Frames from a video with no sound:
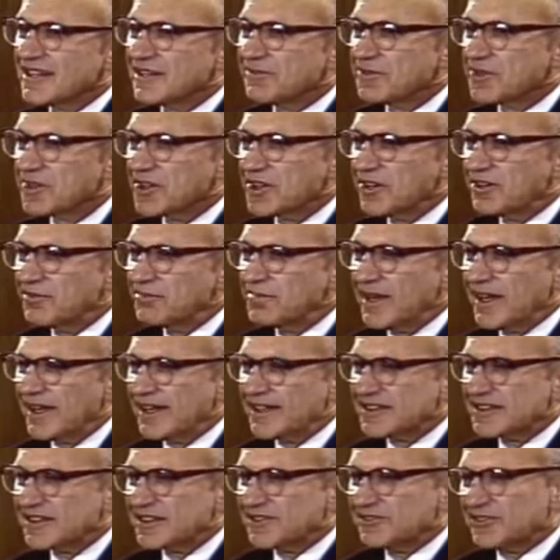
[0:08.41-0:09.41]
If you go
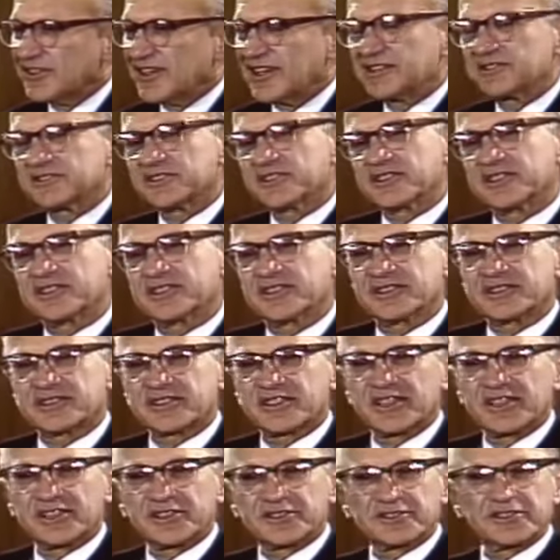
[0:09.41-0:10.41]
back to the founding of this
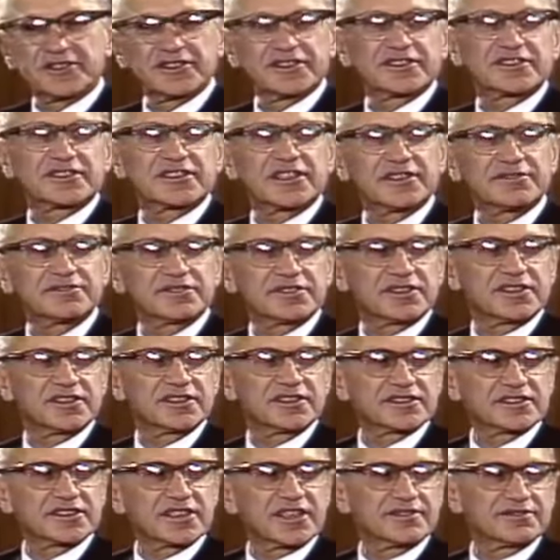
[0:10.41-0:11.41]
country in
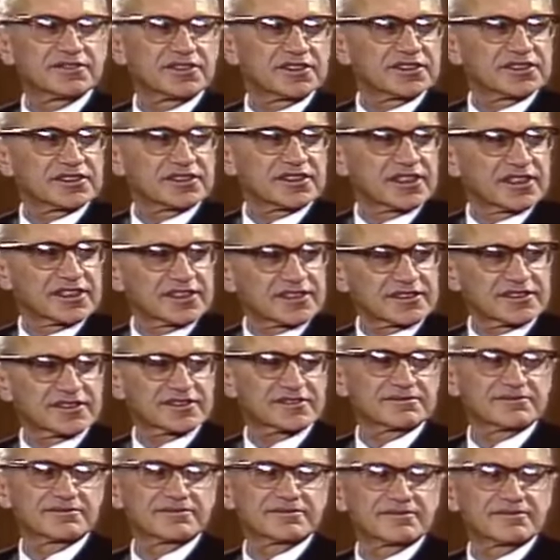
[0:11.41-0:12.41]
1776,